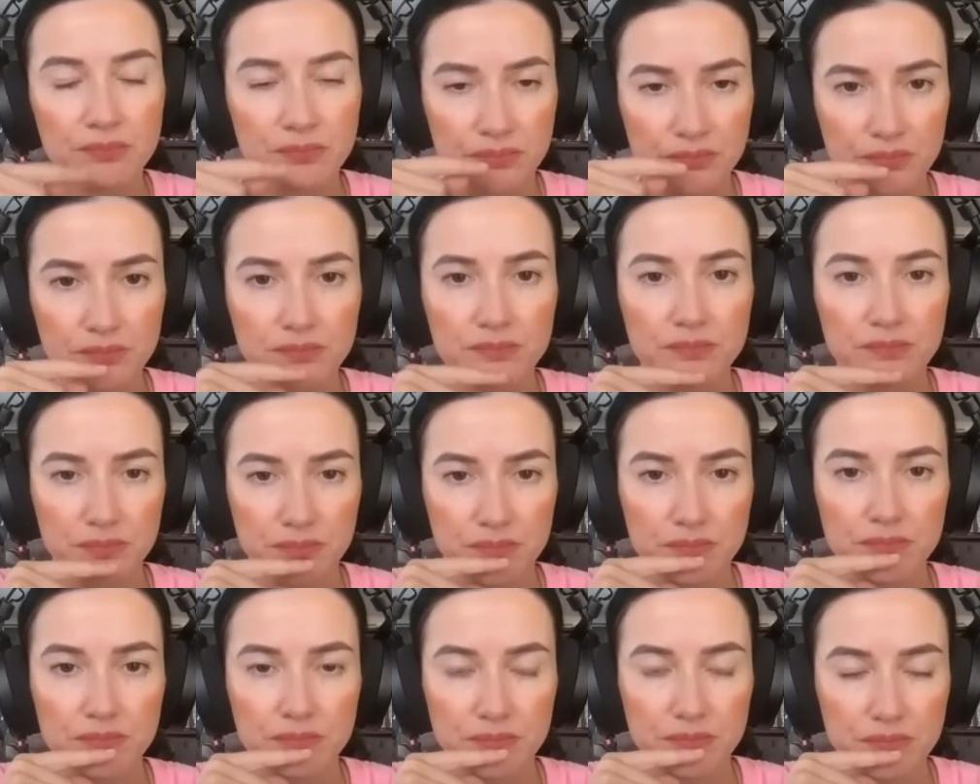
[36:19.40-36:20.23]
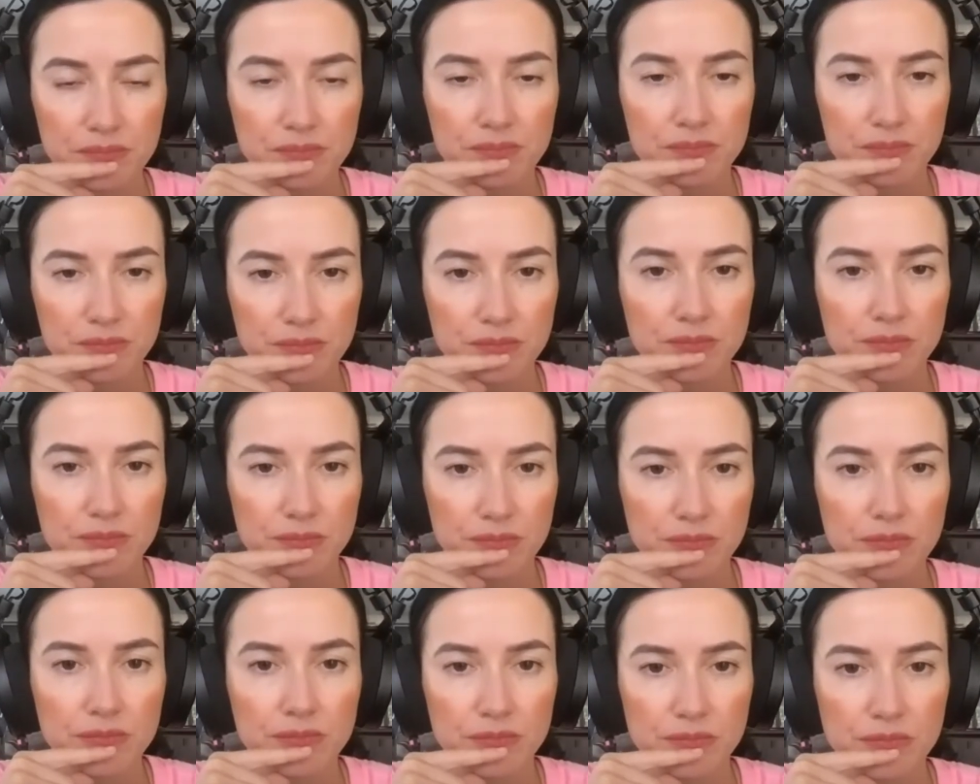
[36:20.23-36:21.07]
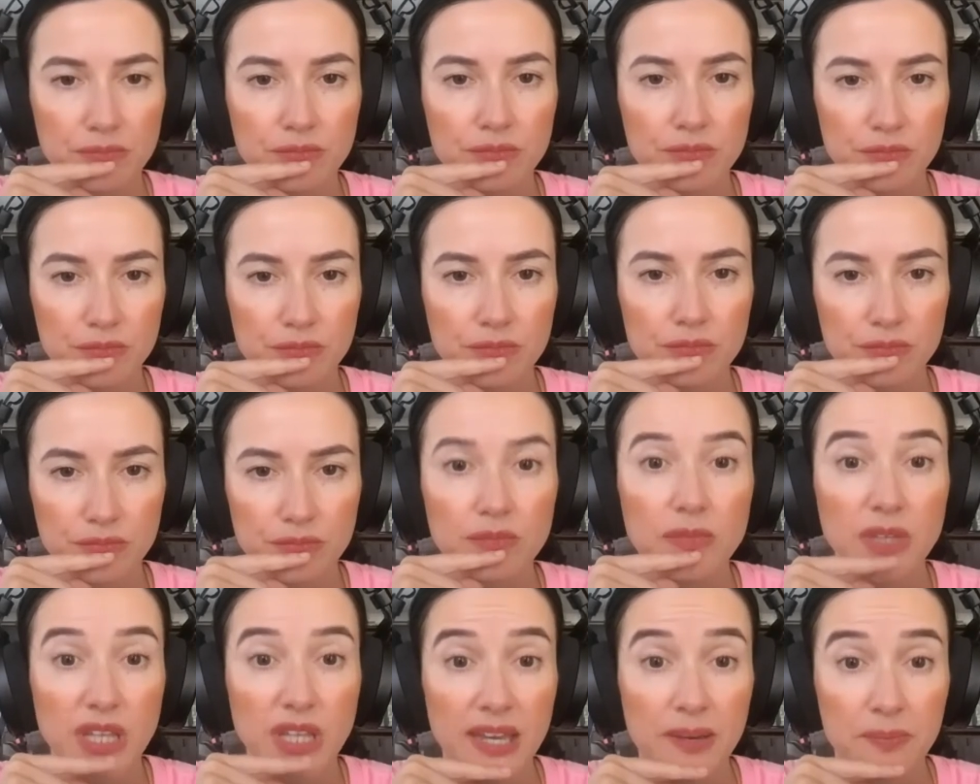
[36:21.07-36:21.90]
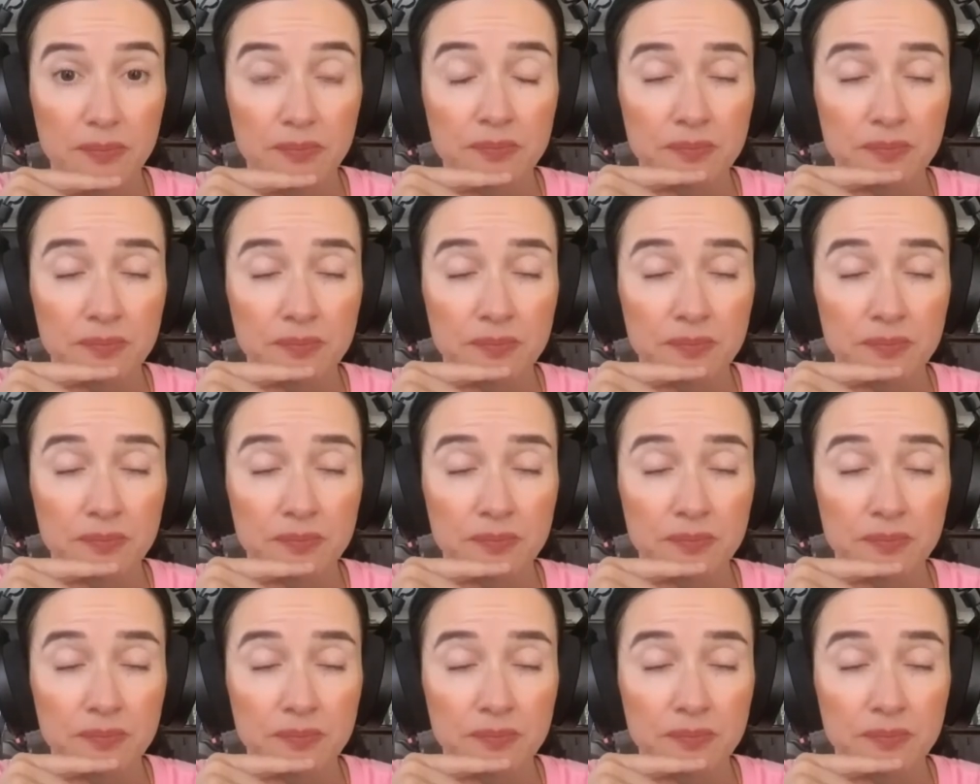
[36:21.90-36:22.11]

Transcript: and too high too low can kill yeah